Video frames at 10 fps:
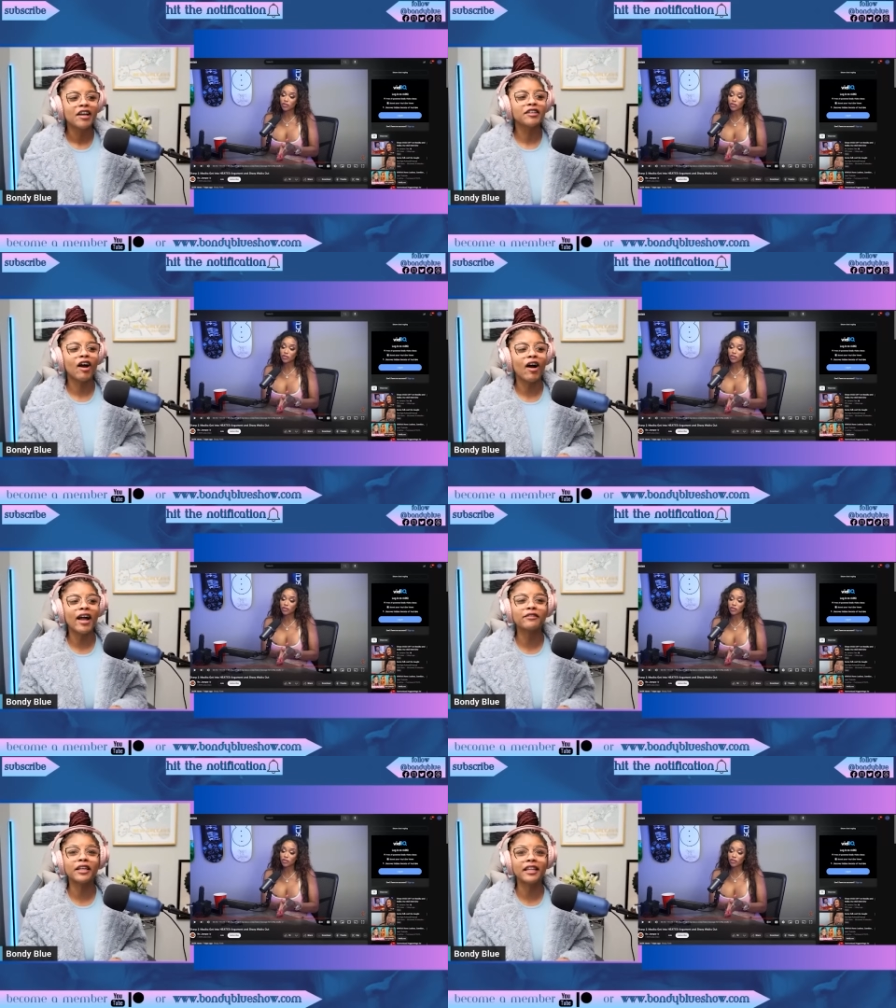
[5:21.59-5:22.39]
y'all
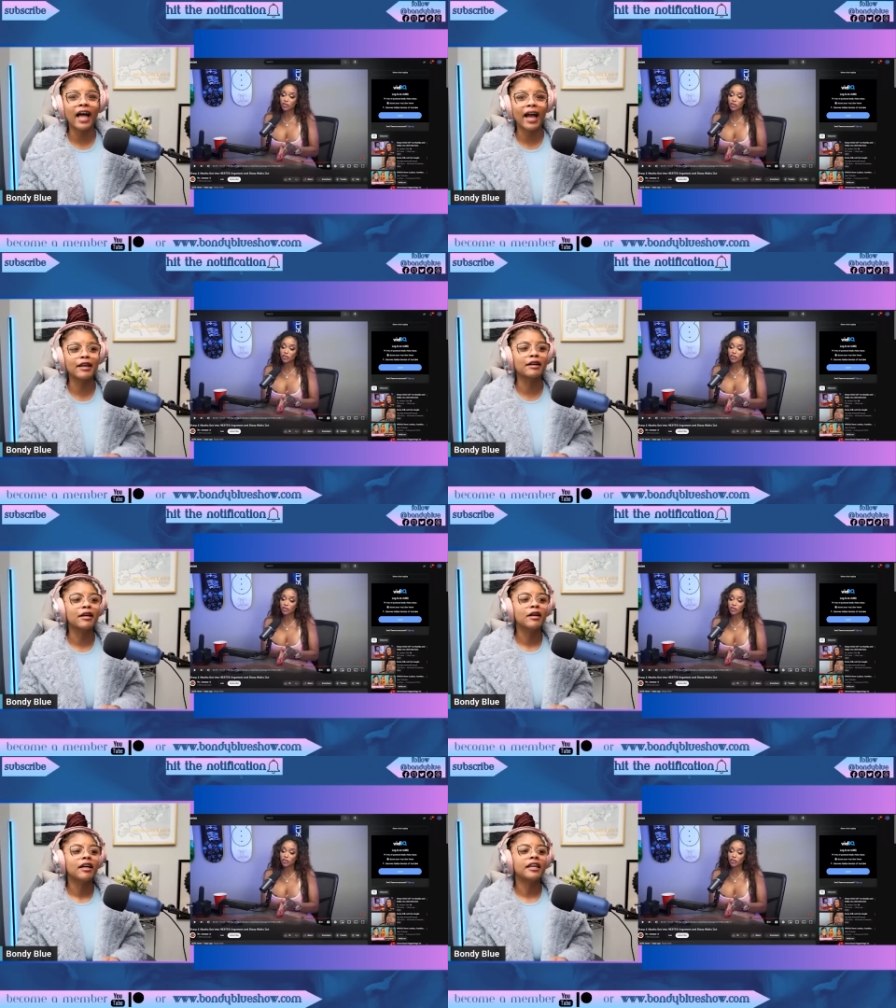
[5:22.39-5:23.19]
have to, like,
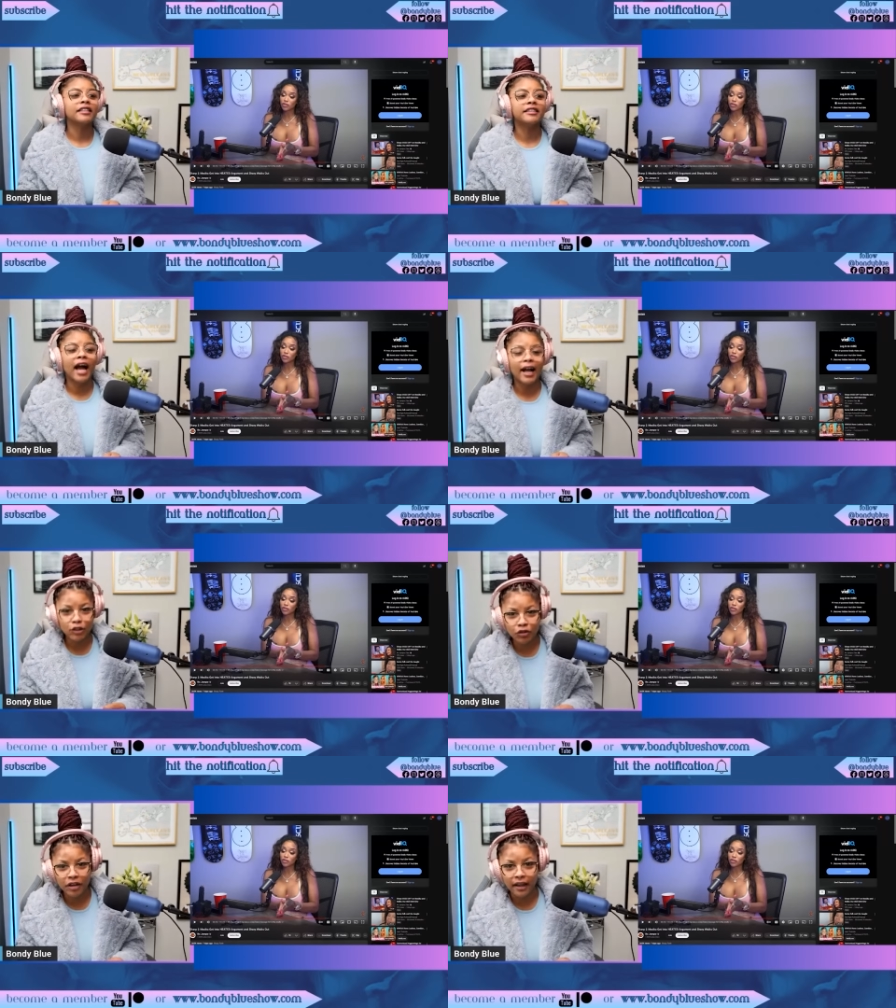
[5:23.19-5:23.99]

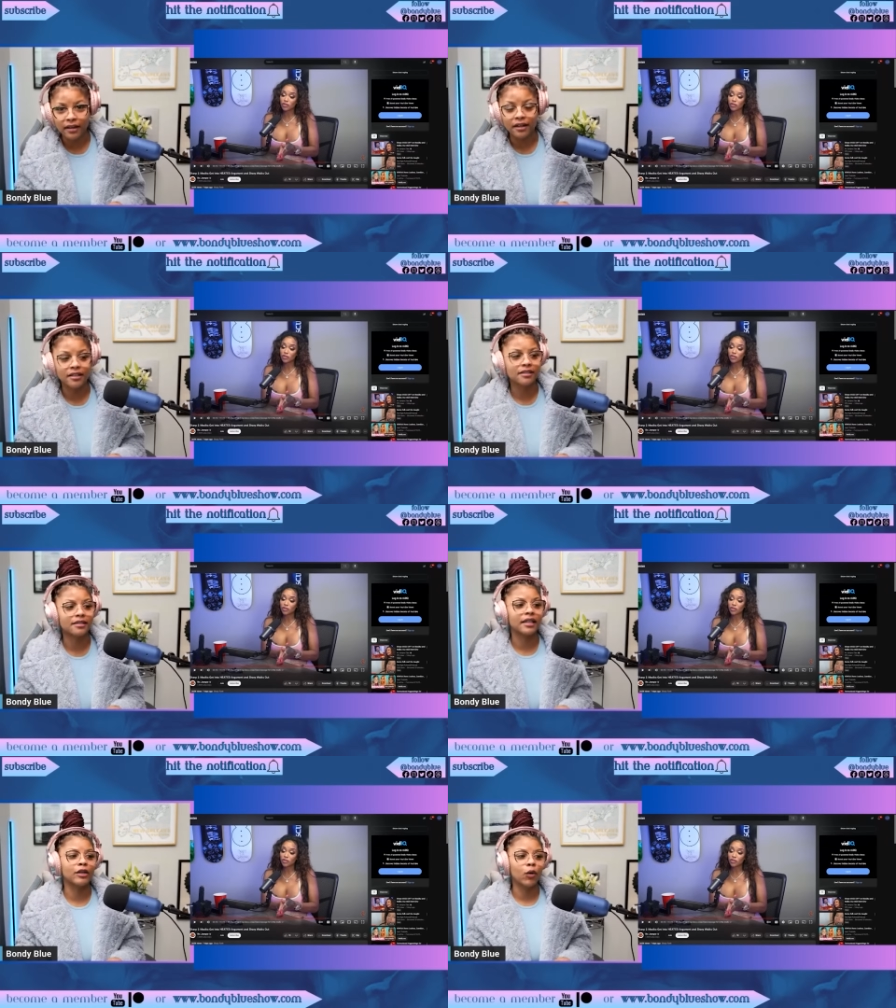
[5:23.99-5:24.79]
indoctrinate us
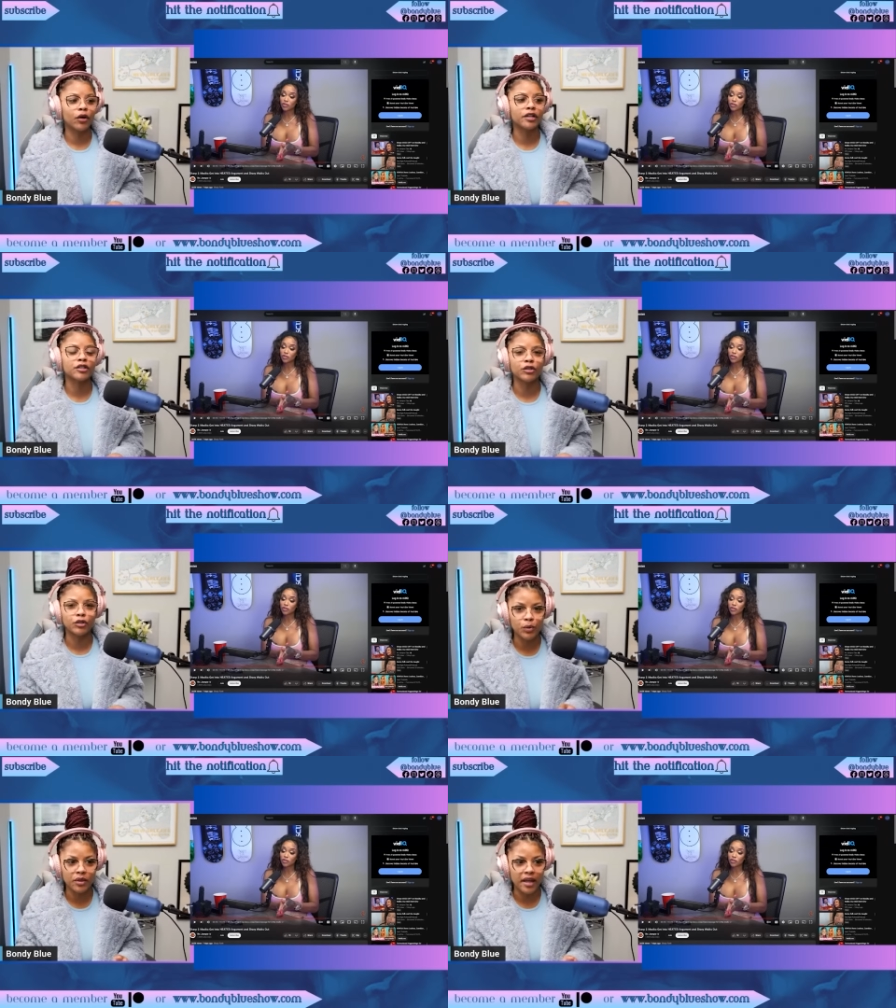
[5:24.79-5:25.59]
in order to
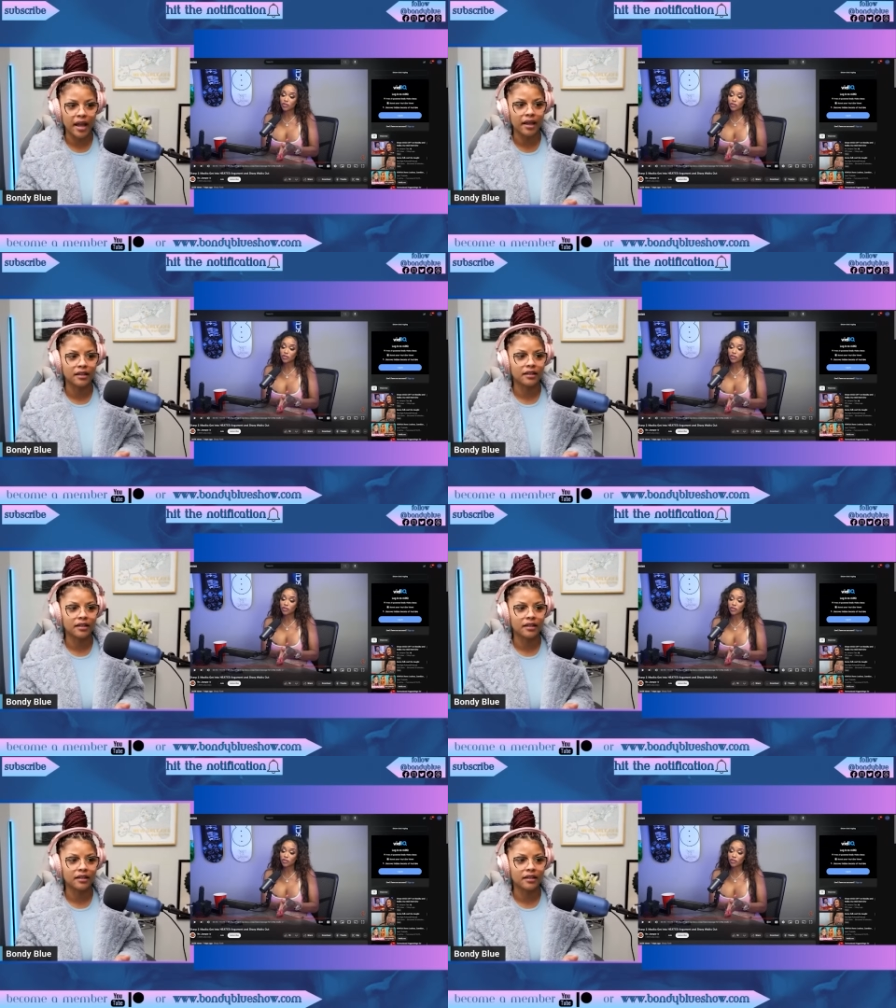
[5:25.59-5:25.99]
do that.